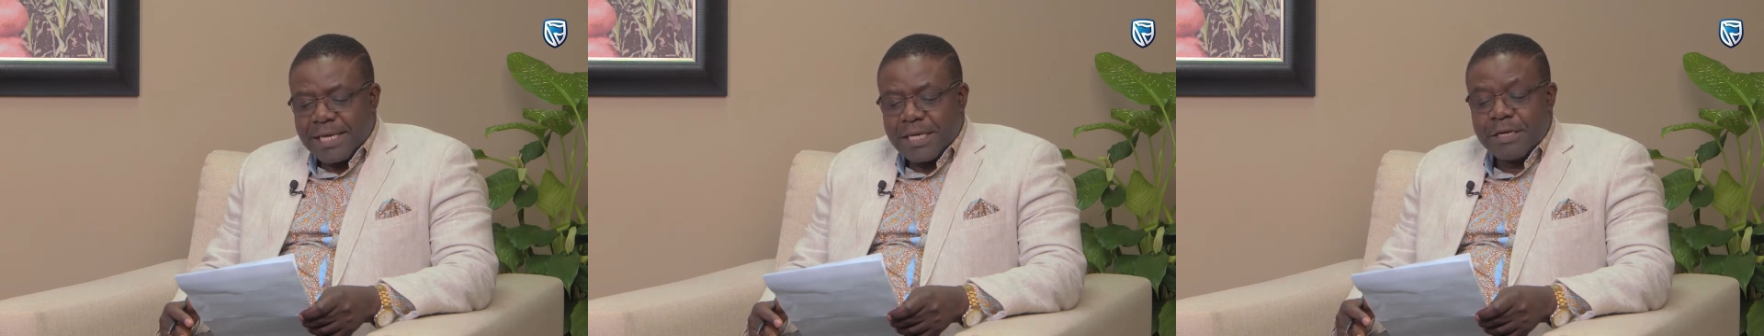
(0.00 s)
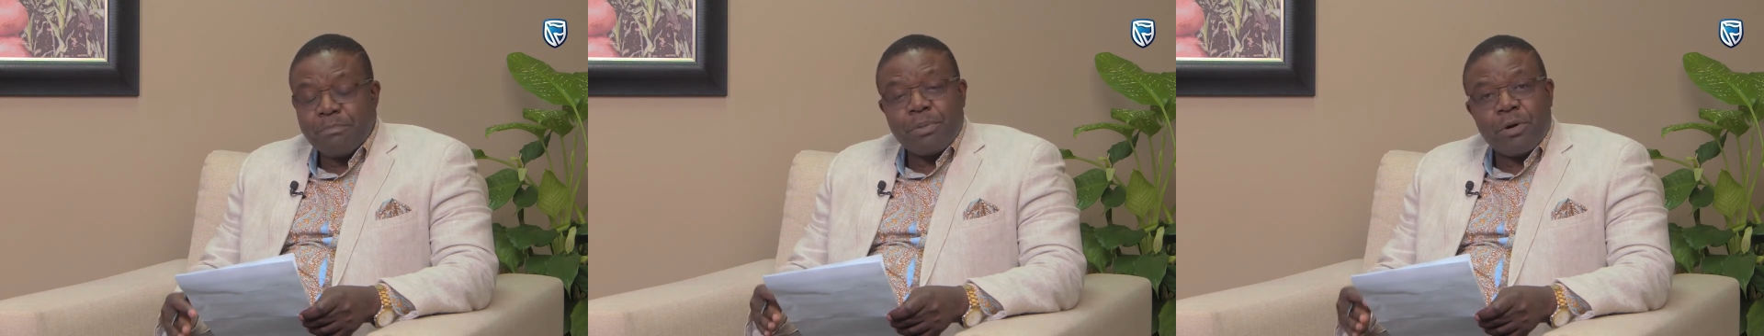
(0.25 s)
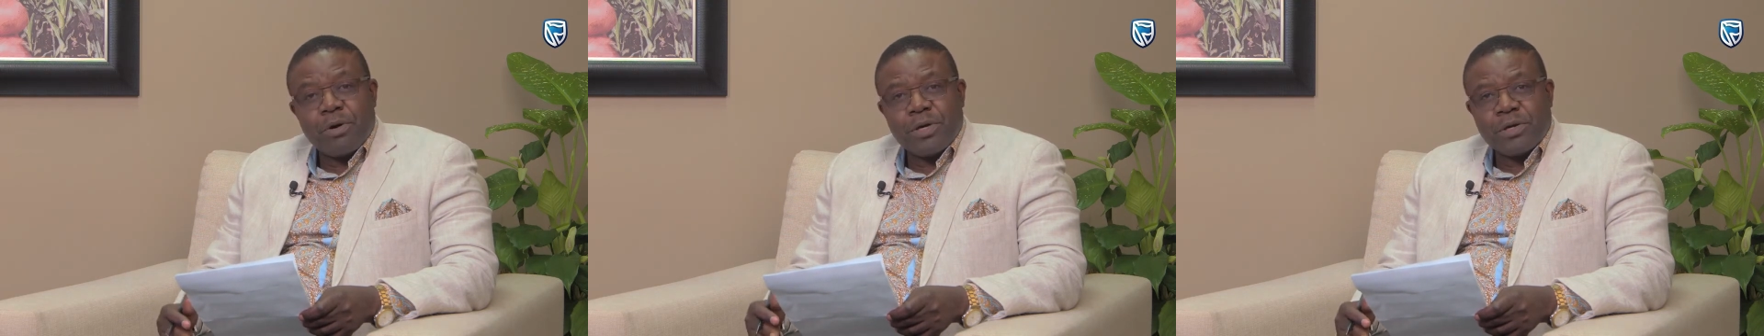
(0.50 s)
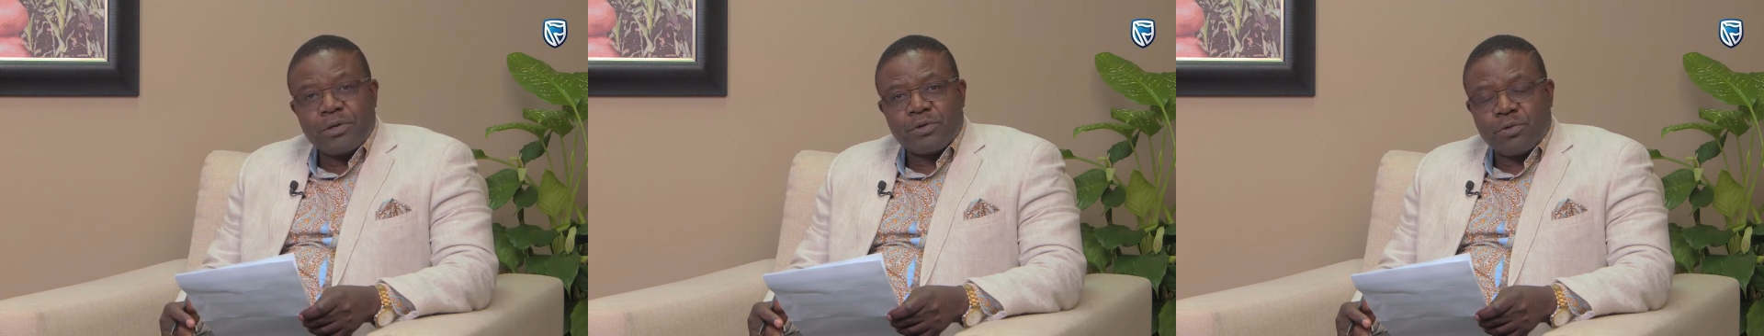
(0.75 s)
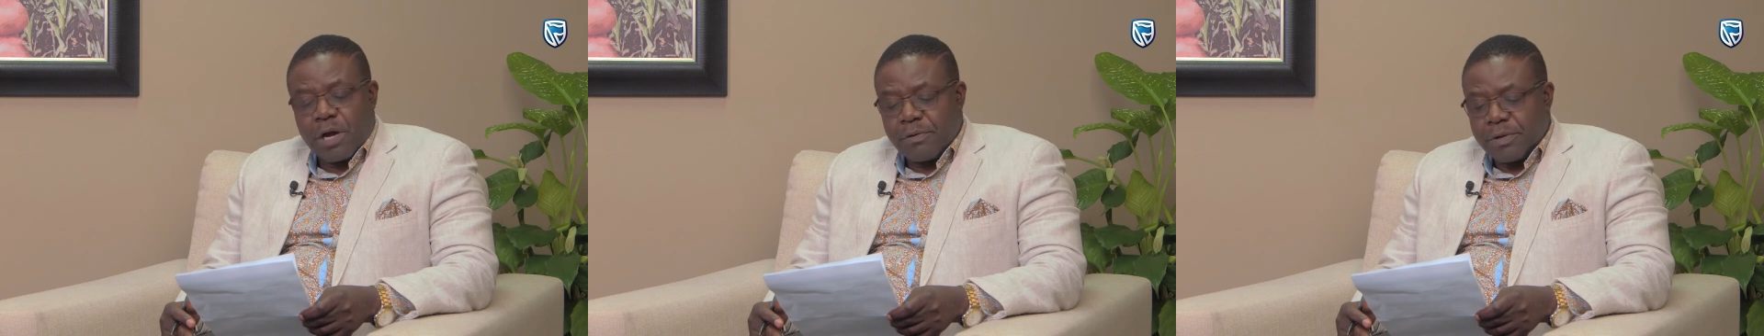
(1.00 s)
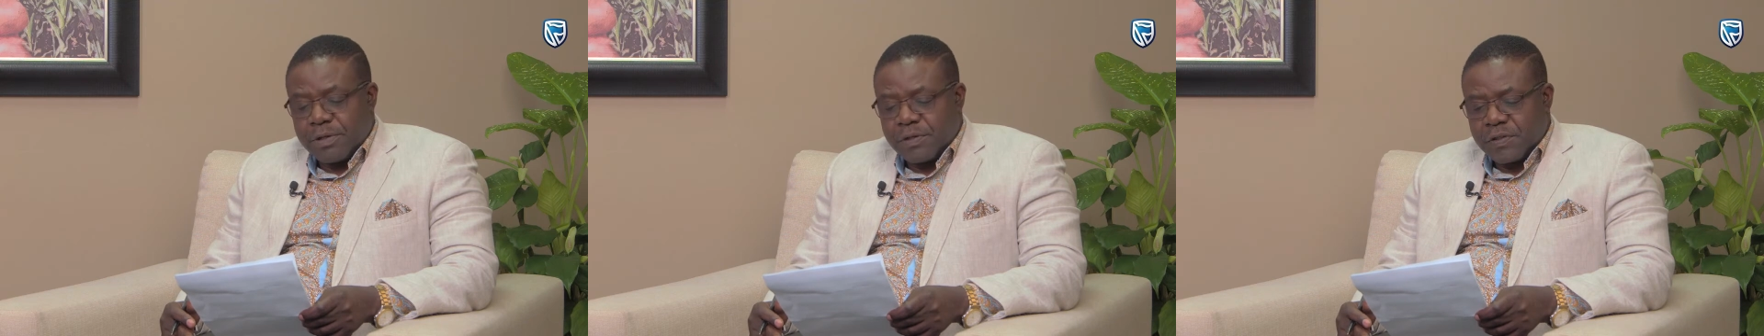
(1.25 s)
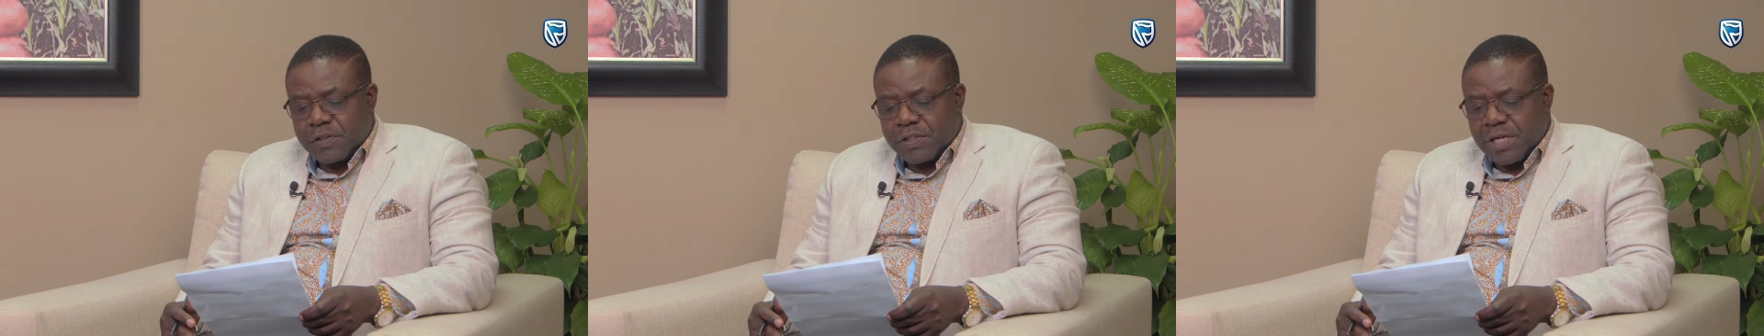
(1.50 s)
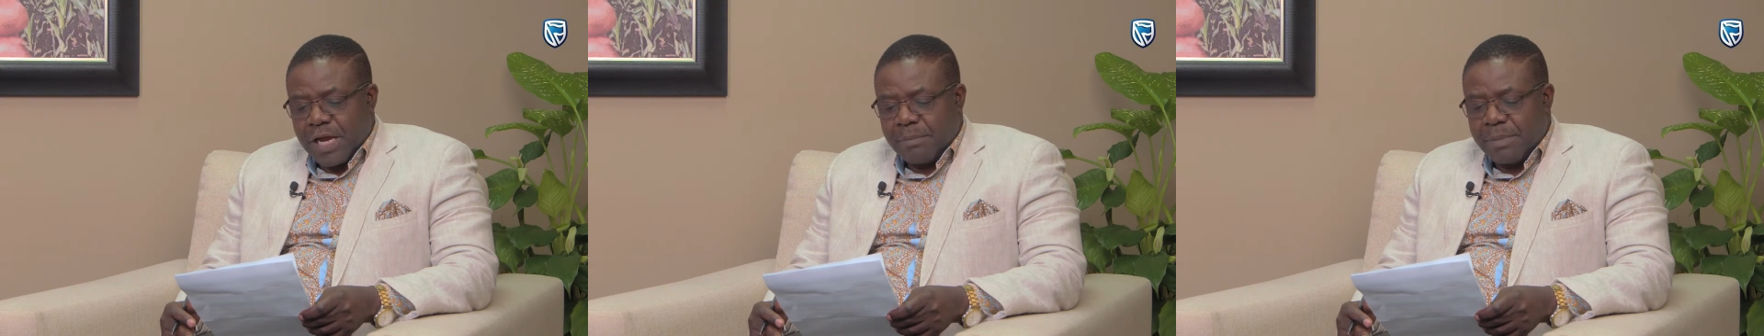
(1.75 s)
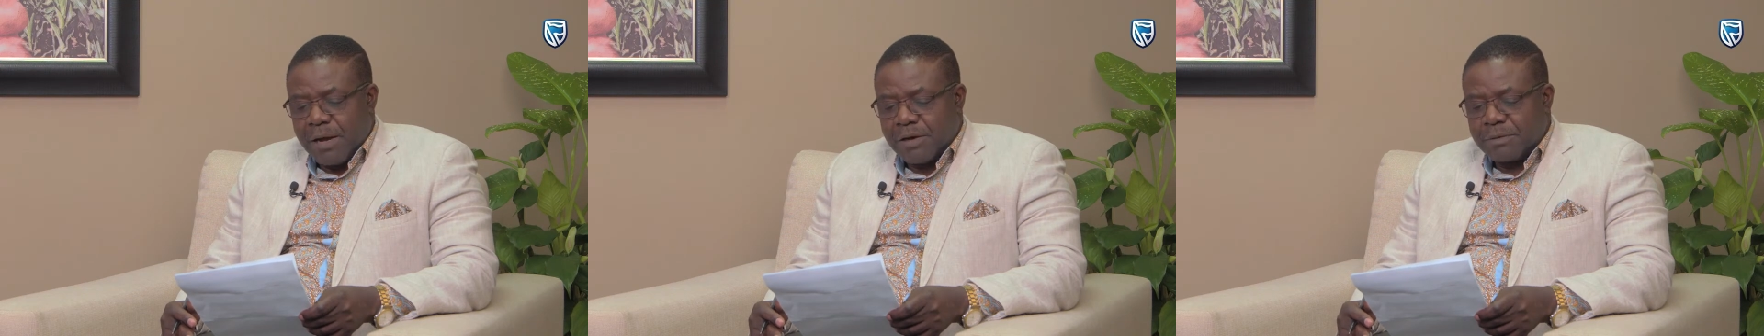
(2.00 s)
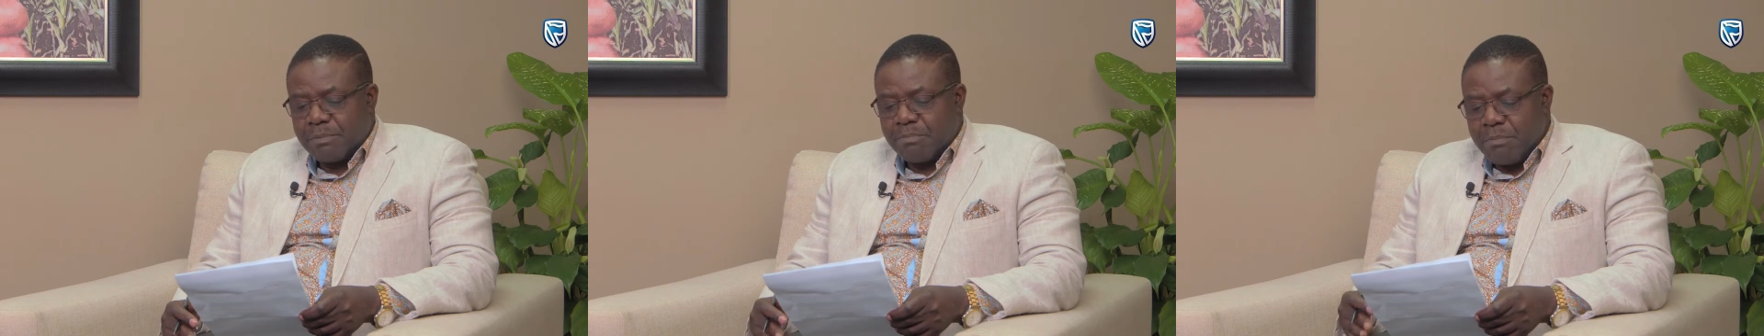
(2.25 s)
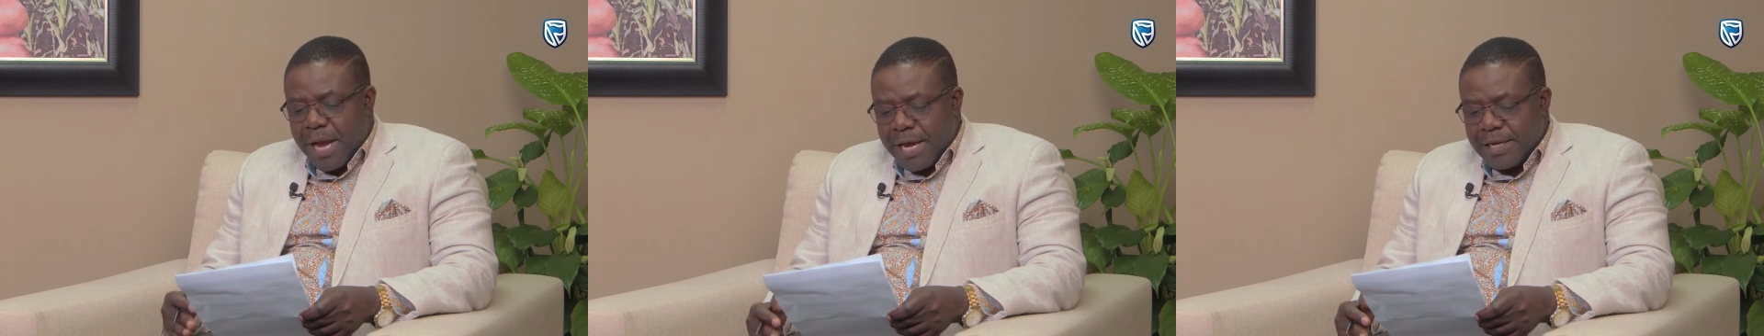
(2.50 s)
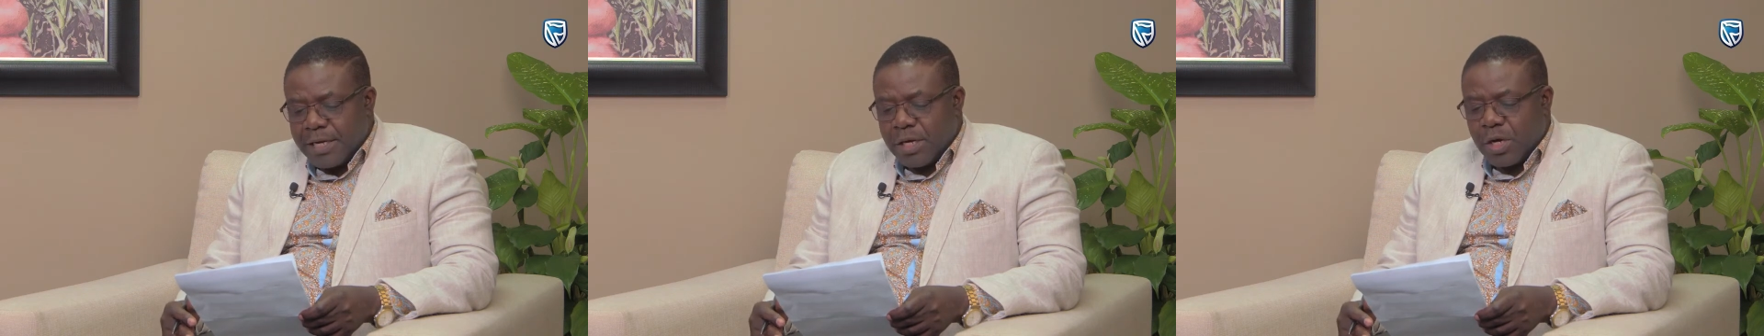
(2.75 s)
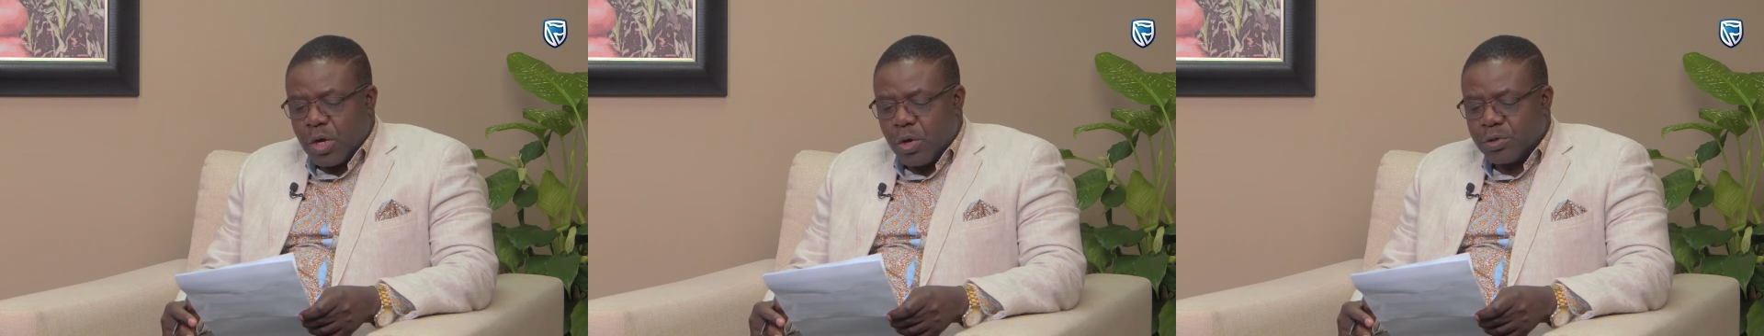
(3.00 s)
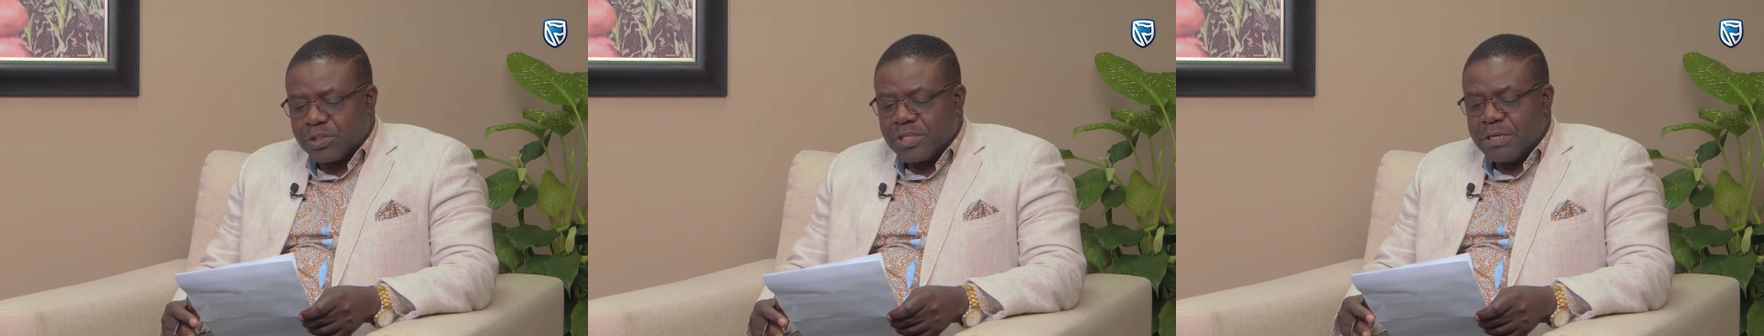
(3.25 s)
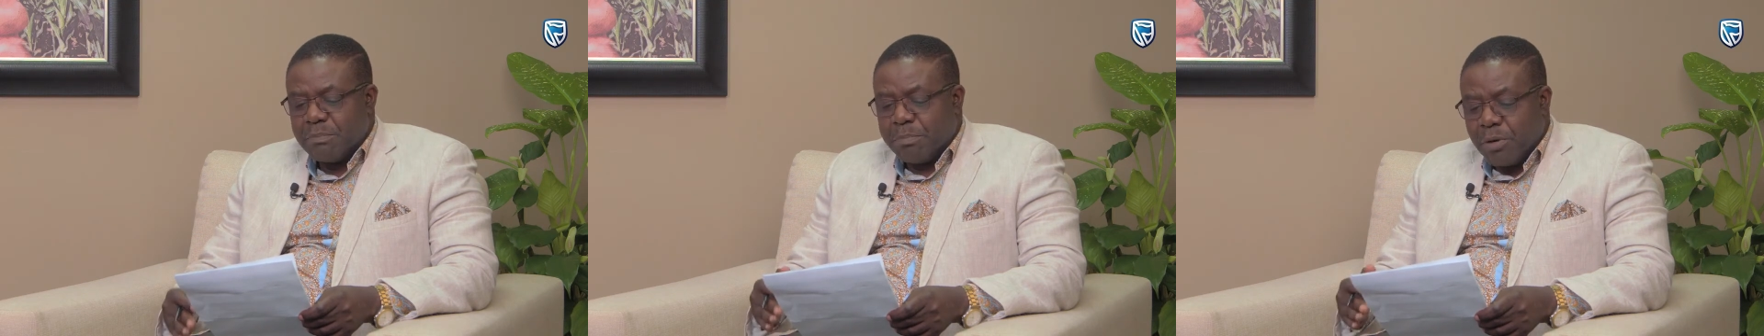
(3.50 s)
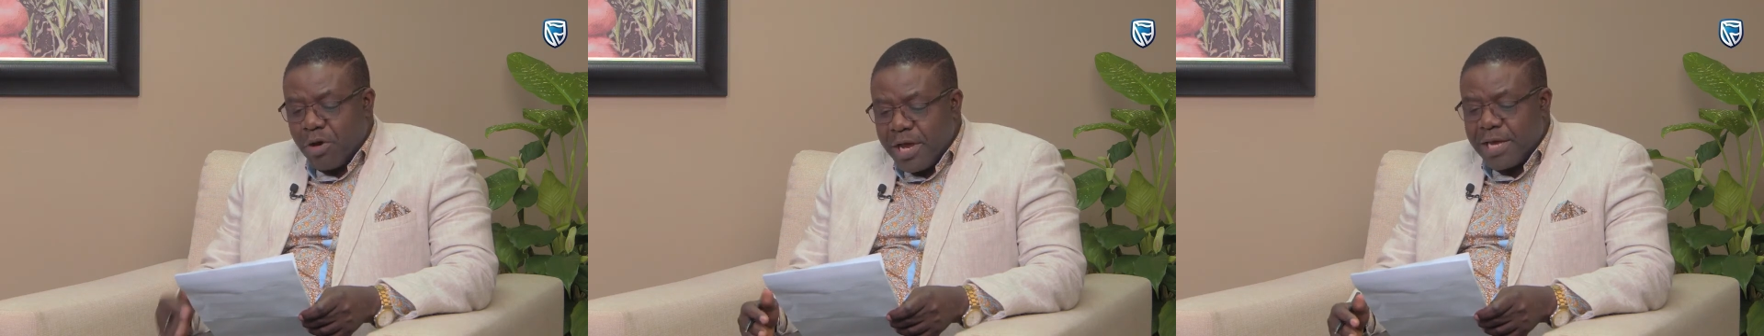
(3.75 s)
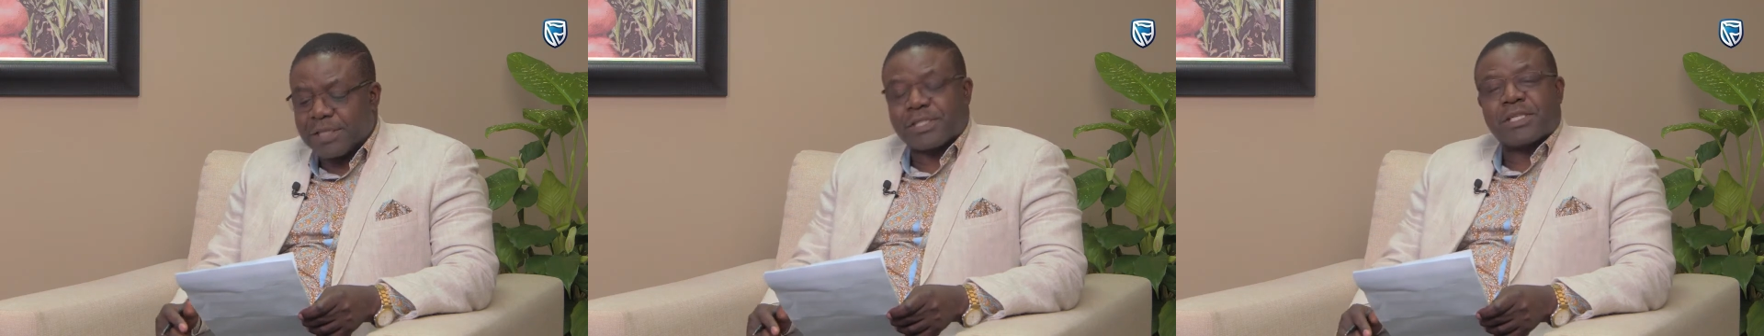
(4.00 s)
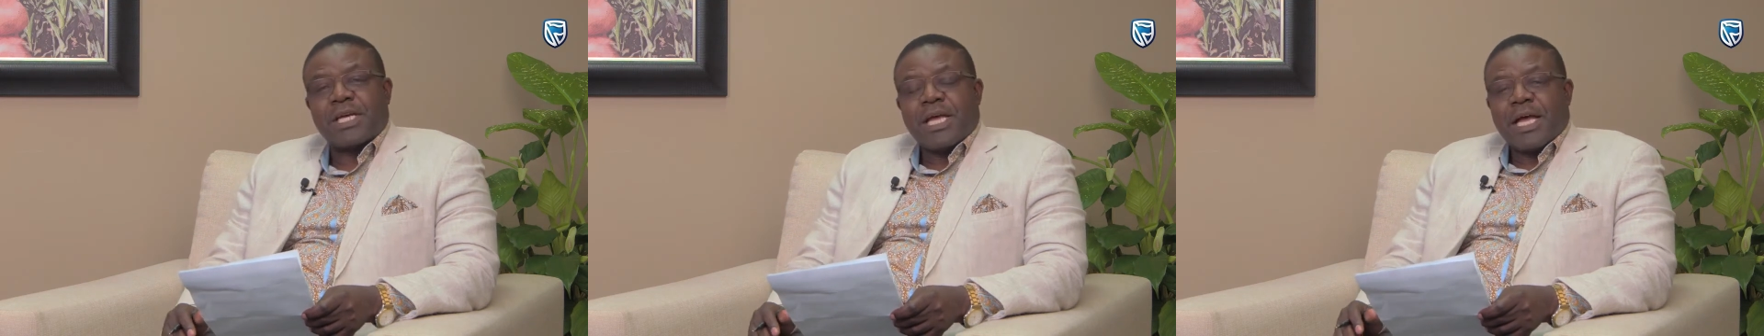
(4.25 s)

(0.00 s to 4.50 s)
employees' worries about money cost employers